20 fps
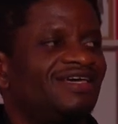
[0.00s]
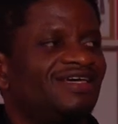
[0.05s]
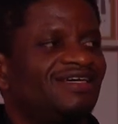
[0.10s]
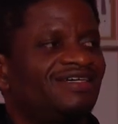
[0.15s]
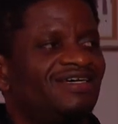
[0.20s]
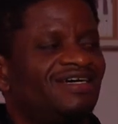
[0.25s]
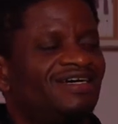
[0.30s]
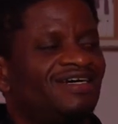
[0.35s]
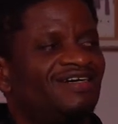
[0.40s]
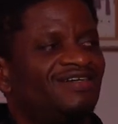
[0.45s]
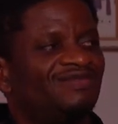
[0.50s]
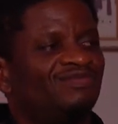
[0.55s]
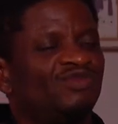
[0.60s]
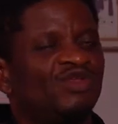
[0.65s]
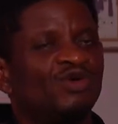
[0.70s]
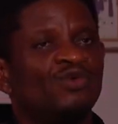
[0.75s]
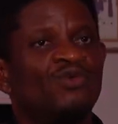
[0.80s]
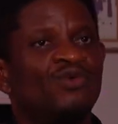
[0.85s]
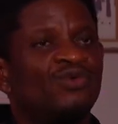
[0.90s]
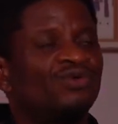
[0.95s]
Um,
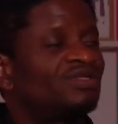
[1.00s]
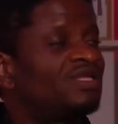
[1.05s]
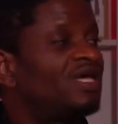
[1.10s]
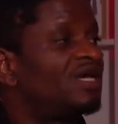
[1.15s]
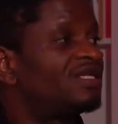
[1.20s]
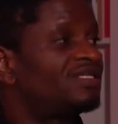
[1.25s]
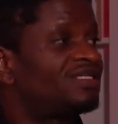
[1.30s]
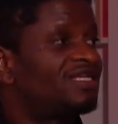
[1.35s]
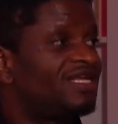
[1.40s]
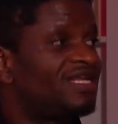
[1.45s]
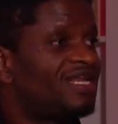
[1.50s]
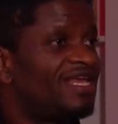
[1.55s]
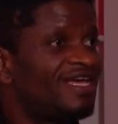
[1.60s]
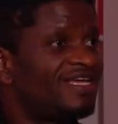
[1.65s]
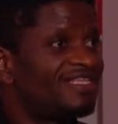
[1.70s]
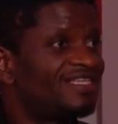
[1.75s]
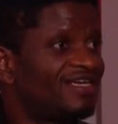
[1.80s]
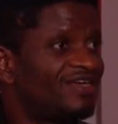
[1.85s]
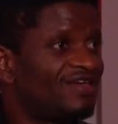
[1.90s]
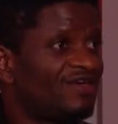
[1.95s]
the, the, the
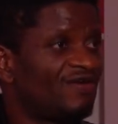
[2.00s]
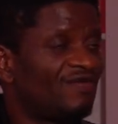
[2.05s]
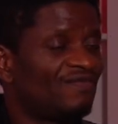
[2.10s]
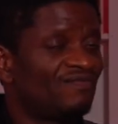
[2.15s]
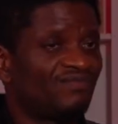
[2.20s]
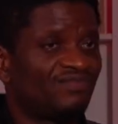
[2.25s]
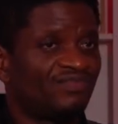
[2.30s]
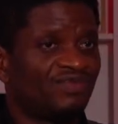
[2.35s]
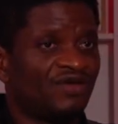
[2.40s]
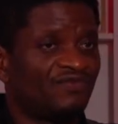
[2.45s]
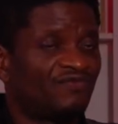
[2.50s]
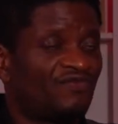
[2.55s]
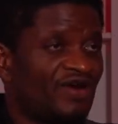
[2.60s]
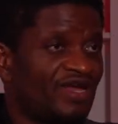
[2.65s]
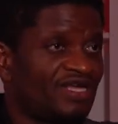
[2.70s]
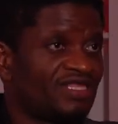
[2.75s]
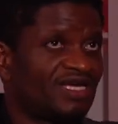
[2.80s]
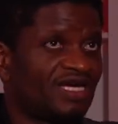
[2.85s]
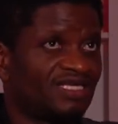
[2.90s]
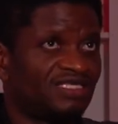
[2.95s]
lady, the
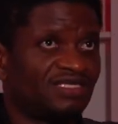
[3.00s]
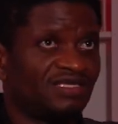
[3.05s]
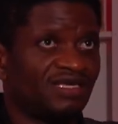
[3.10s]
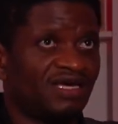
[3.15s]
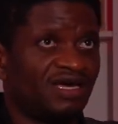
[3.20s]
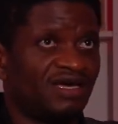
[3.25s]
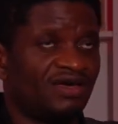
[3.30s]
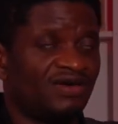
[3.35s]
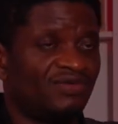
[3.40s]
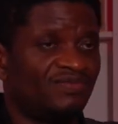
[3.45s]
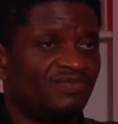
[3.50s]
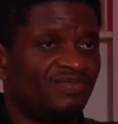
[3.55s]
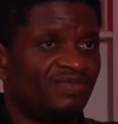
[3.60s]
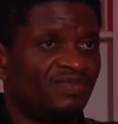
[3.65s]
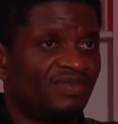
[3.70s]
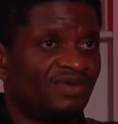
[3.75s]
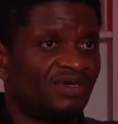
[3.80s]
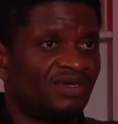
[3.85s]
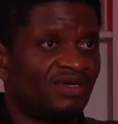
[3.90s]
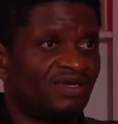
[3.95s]
friend that um,
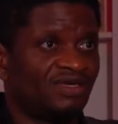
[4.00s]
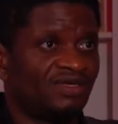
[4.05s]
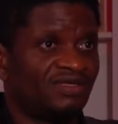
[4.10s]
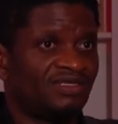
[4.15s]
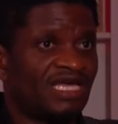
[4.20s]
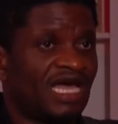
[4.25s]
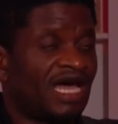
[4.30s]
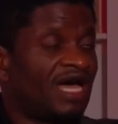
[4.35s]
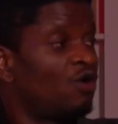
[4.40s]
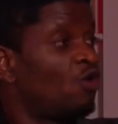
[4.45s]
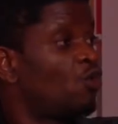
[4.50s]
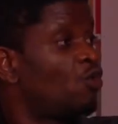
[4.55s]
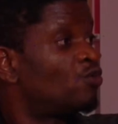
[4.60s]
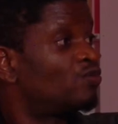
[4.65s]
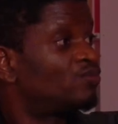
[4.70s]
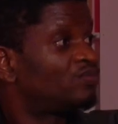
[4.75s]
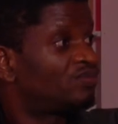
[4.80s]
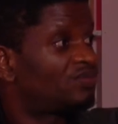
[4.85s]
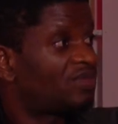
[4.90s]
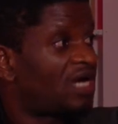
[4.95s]
their home,
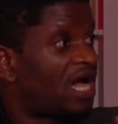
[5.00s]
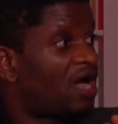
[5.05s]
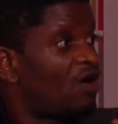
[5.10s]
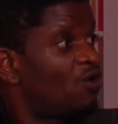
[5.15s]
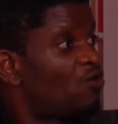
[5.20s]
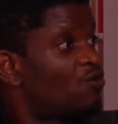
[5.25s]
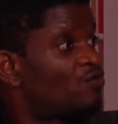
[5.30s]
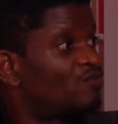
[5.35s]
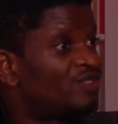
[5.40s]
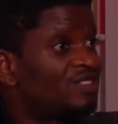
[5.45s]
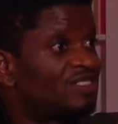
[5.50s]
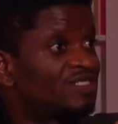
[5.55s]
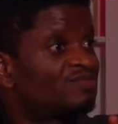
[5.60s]
her home is